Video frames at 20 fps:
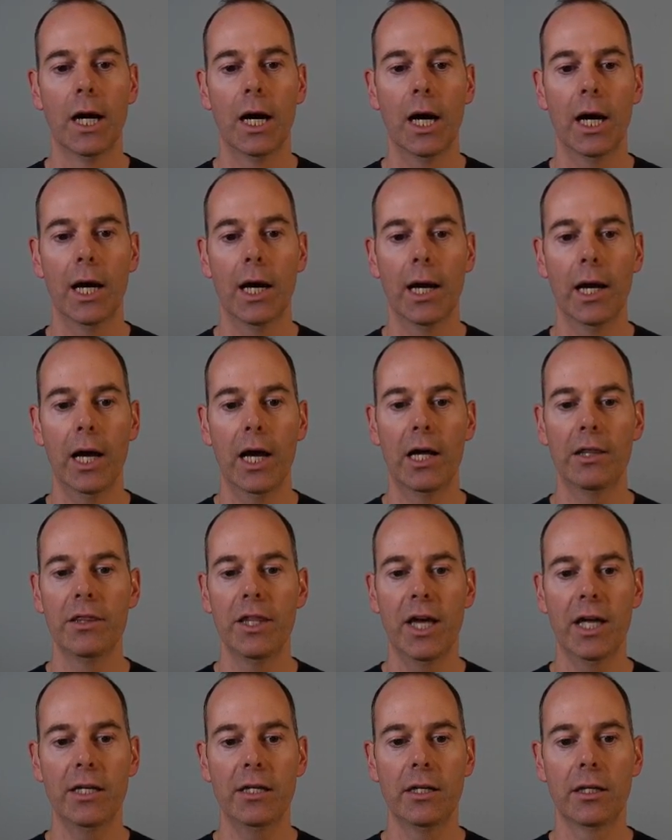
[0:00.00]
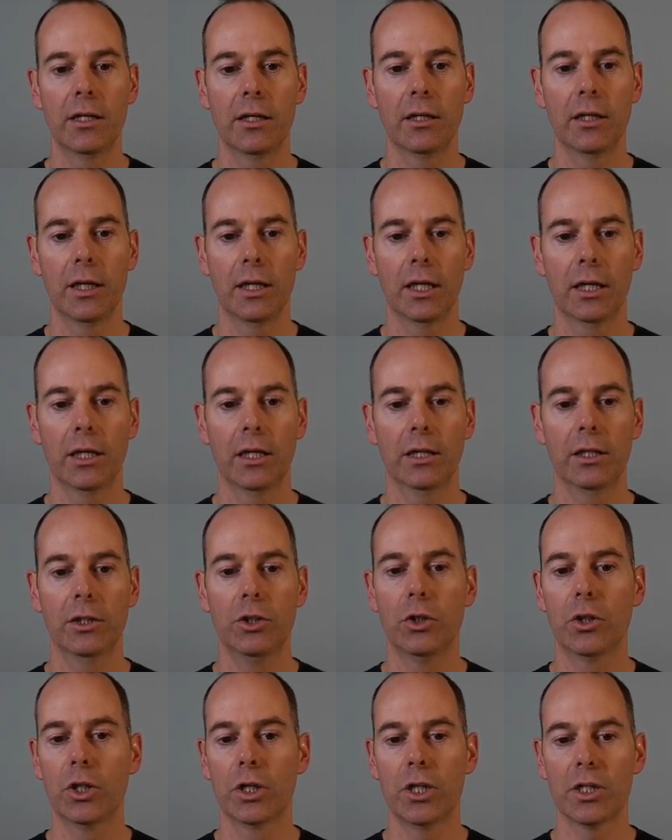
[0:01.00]
And then
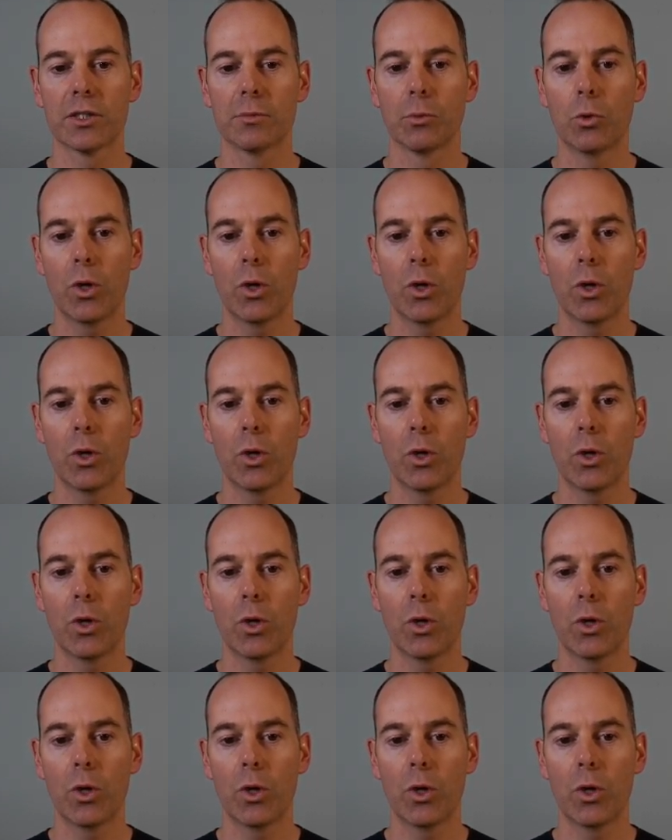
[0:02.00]
you can ask some